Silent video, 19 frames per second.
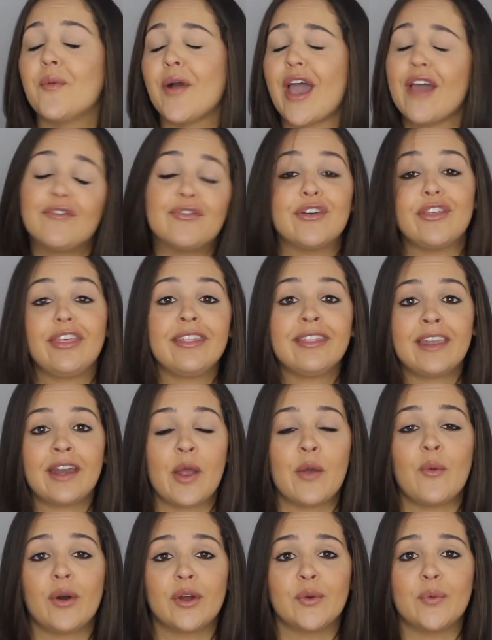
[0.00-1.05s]
everything that
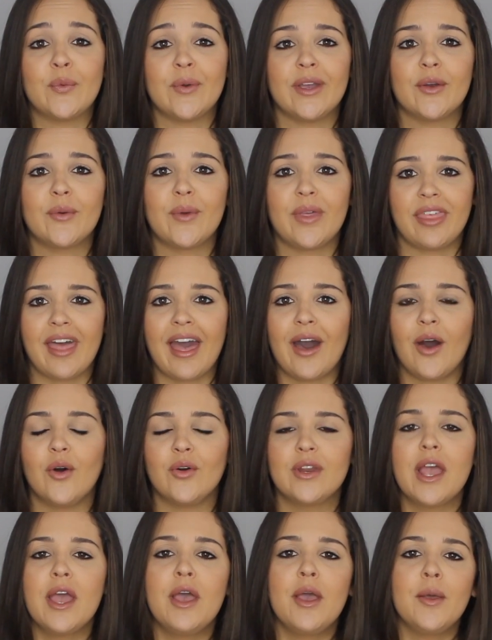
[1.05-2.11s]
I want to wear
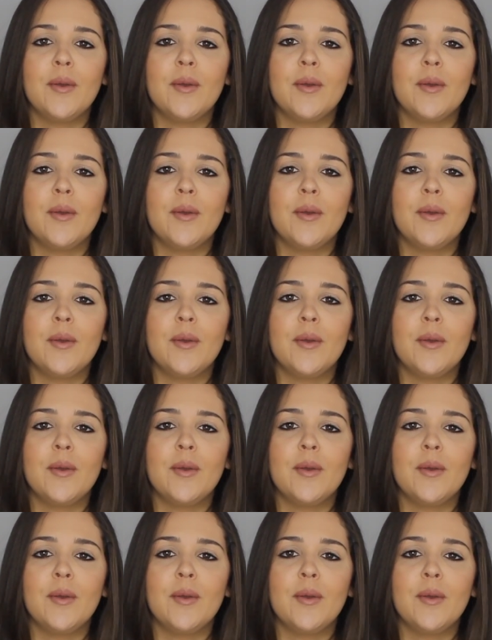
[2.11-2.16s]
without